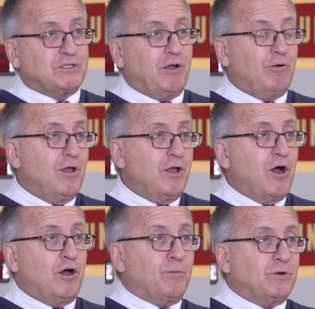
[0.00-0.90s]
So
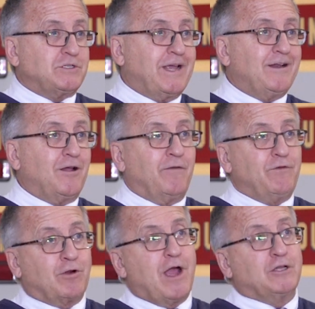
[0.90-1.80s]
100% of
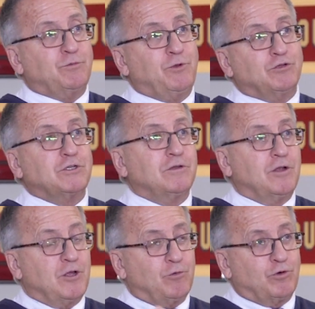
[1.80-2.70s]
your contribution
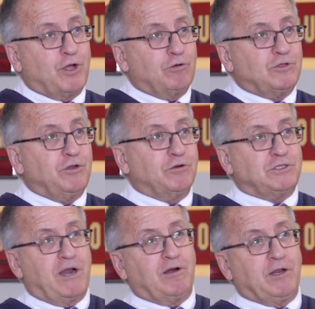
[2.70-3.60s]
will go to your
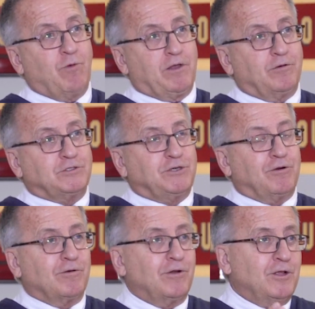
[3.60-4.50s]
charity, whether it's
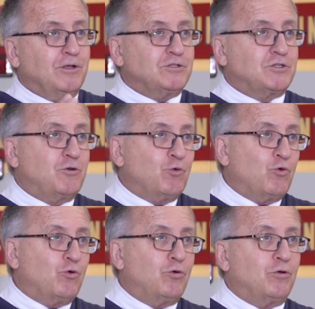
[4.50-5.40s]
your
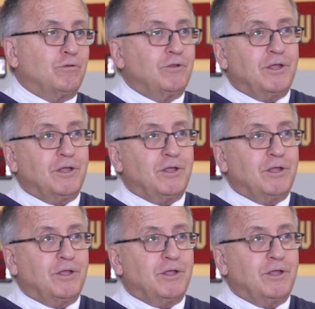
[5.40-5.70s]
school,